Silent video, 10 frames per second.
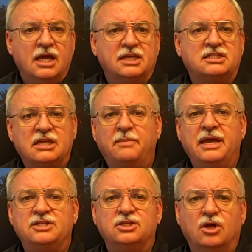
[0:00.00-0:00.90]
A
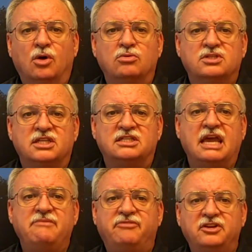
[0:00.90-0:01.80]
subagent owes the
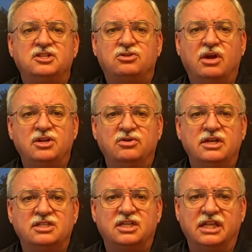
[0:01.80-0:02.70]
same fiduciary
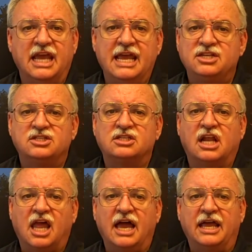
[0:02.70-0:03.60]
duties to the agent's
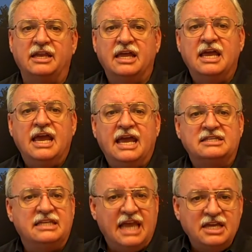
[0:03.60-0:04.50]
client
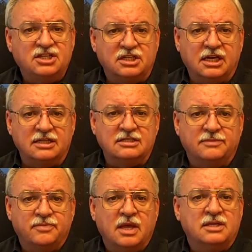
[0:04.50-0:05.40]
as the agent does.
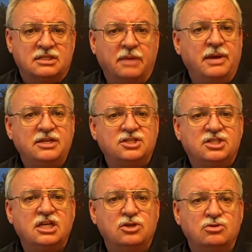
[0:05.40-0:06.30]

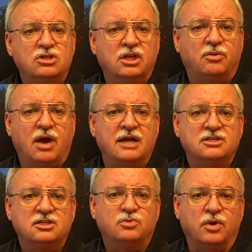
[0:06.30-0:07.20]
Subagency usually
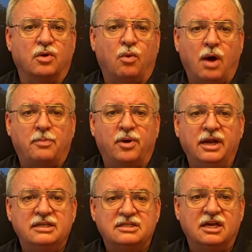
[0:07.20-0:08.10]
arises when a
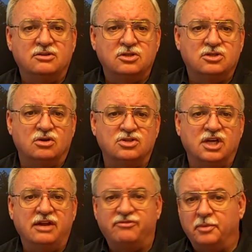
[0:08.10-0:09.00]
cooperating sales
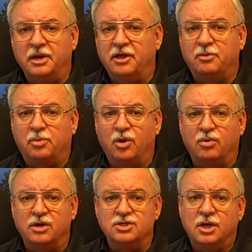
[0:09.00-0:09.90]
associate from another
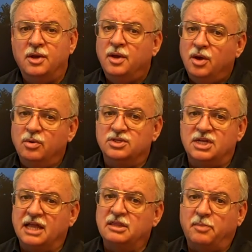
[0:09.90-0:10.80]
brokerage who is
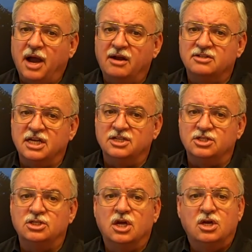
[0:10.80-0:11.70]
not the buyer's
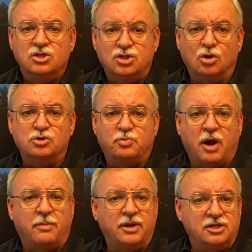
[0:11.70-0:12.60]
agent shows
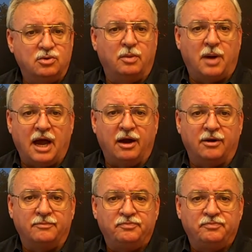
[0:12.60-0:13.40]
property to a buyer.